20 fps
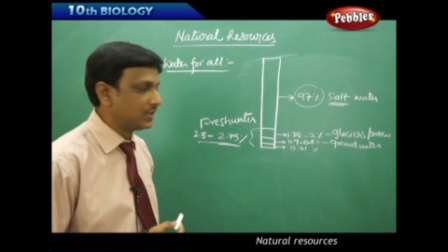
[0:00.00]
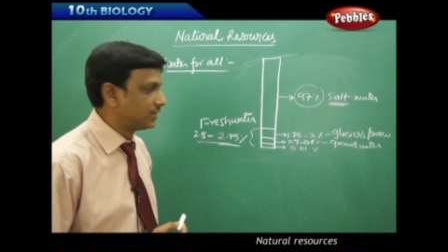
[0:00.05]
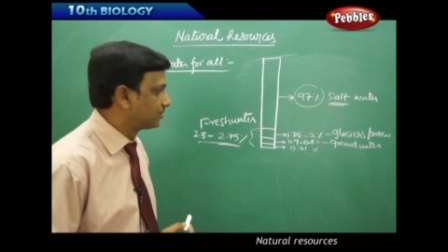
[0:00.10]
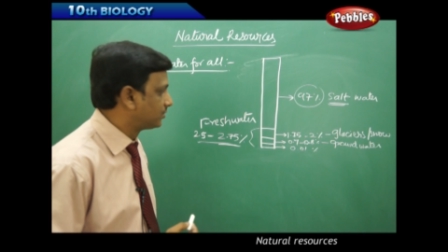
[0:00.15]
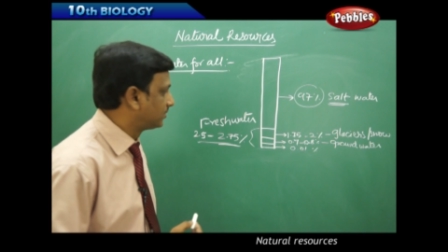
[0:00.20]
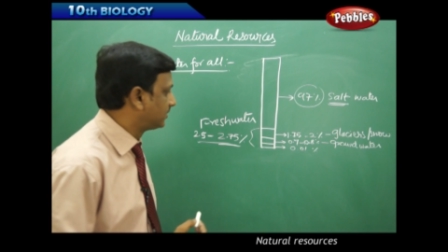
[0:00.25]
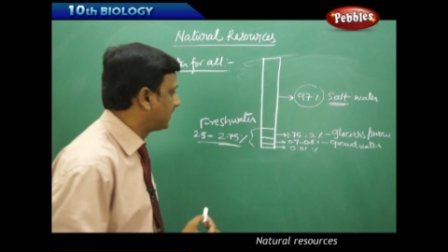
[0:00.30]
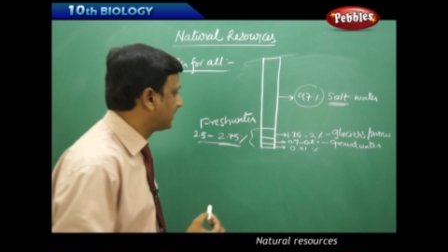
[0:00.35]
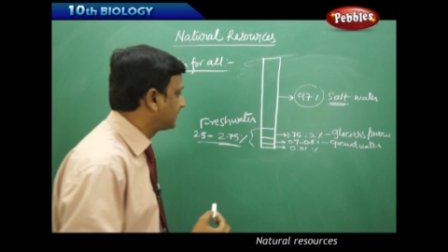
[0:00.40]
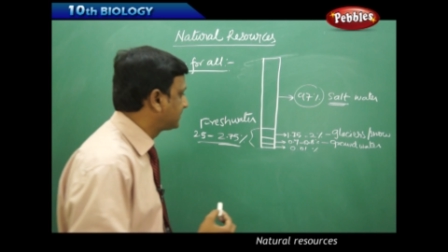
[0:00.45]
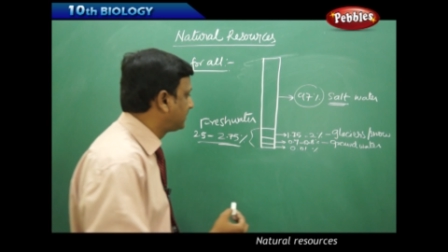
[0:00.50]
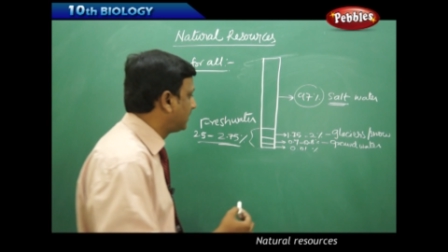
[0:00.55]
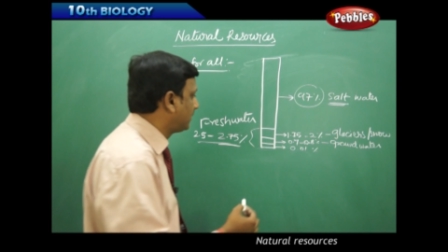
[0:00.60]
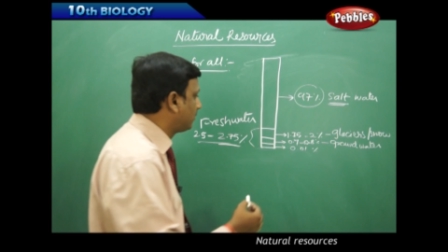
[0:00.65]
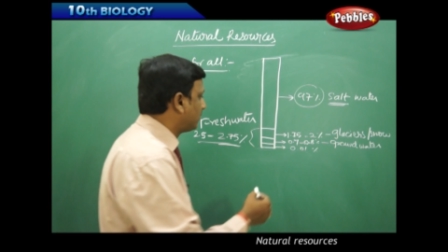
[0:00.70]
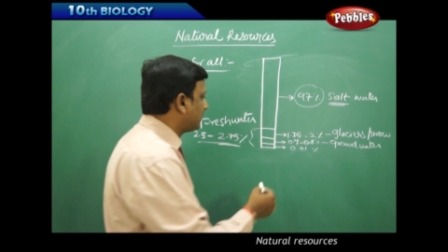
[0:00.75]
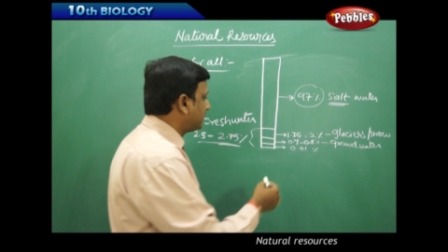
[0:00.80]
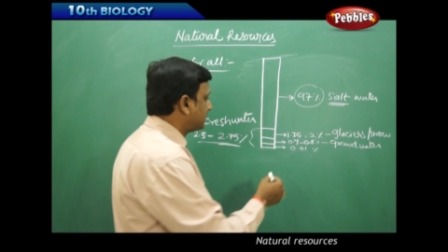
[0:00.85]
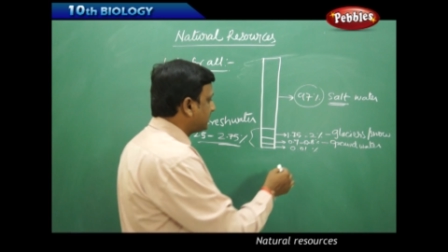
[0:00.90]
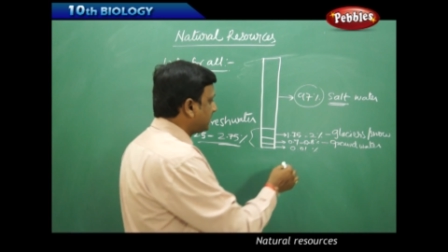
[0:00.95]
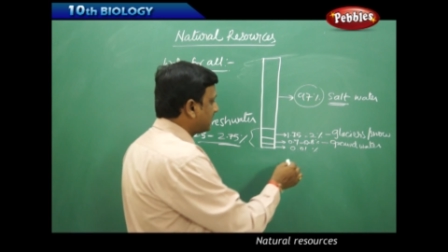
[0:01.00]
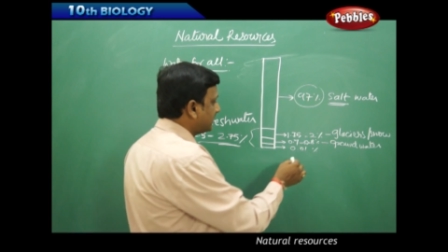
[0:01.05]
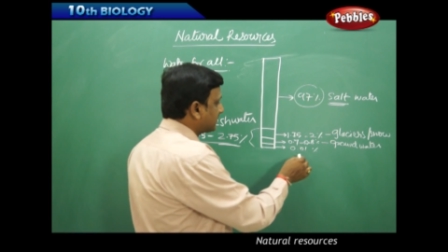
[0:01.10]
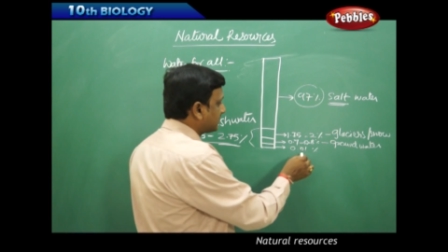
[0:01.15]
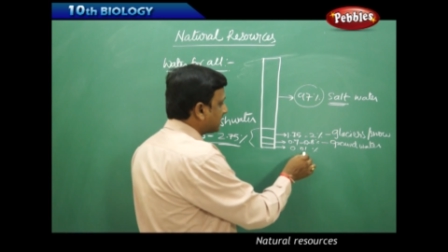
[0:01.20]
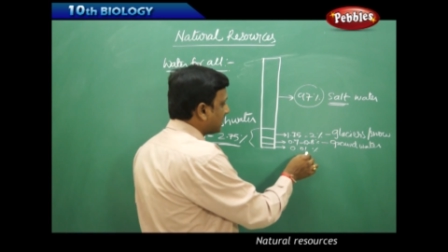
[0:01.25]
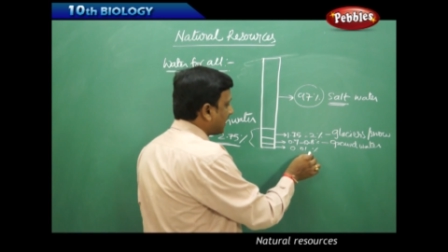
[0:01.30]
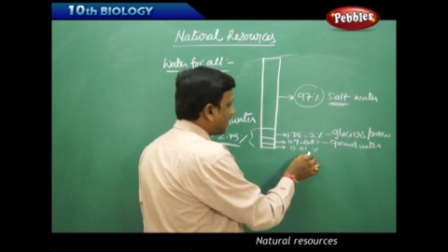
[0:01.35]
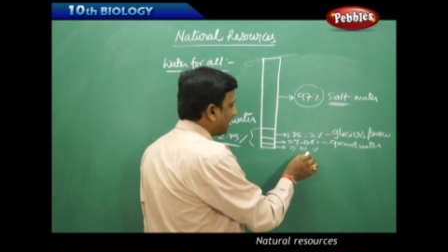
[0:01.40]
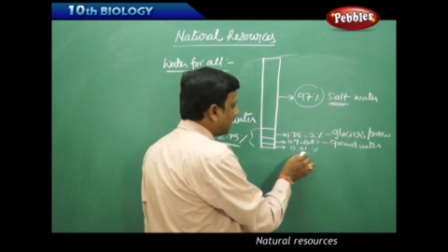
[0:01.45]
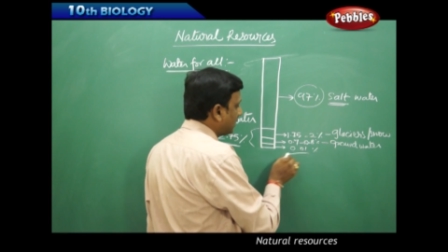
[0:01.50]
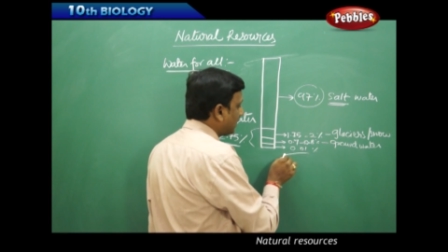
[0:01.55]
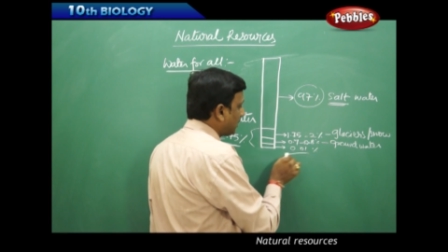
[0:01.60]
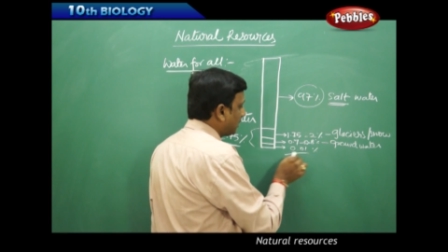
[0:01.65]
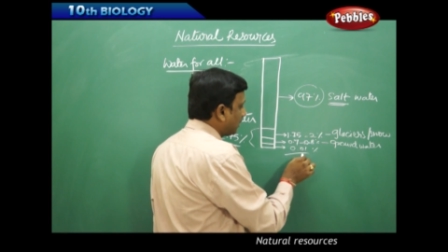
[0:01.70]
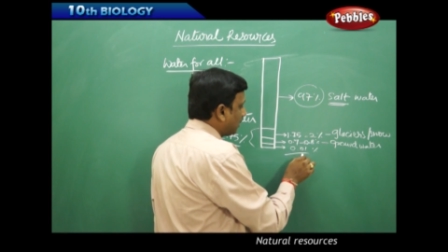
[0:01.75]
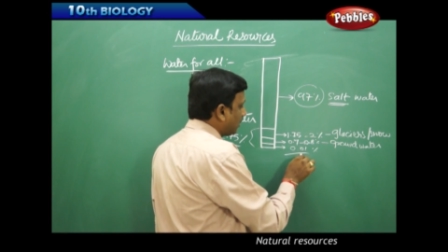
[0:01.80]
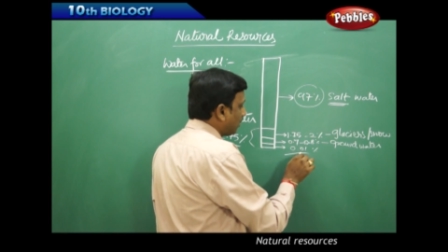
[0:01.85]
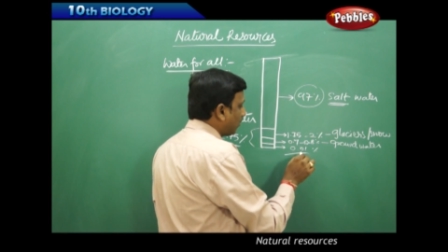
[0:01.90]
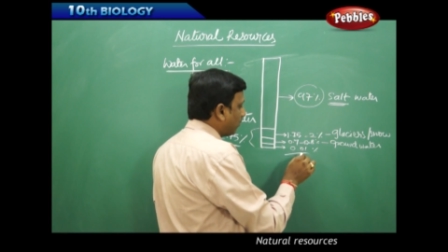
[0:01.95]
So the next thing we see is that
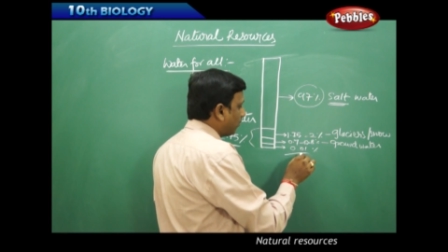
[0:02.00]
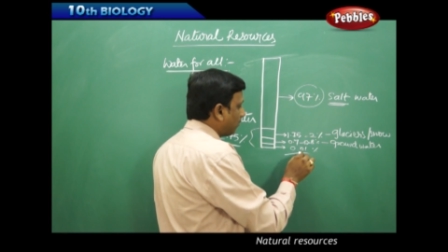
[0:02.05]
zero